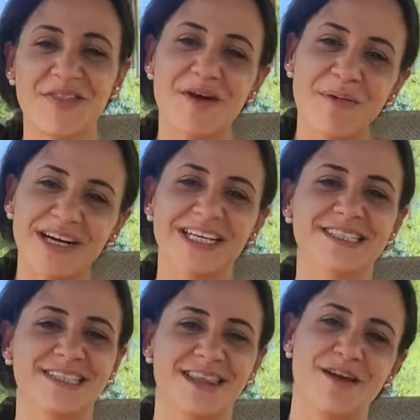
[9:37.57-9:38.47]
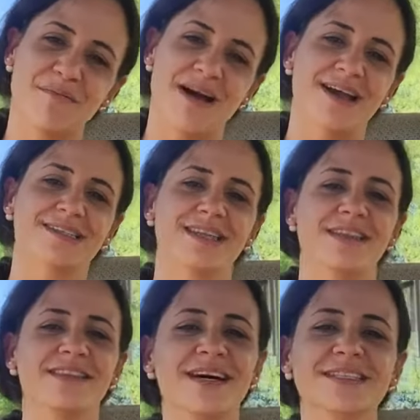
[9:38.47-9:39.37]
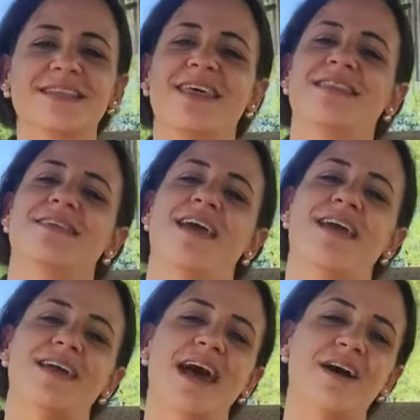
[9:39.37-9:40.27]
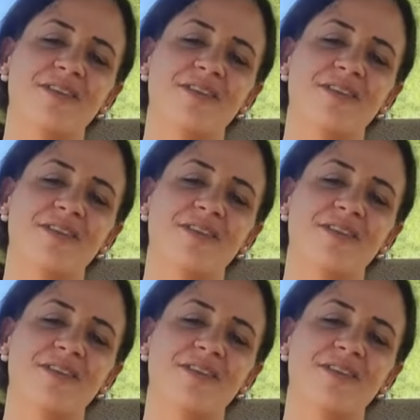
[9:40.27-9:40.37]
their bodies and their minds and the thoughts that they think and how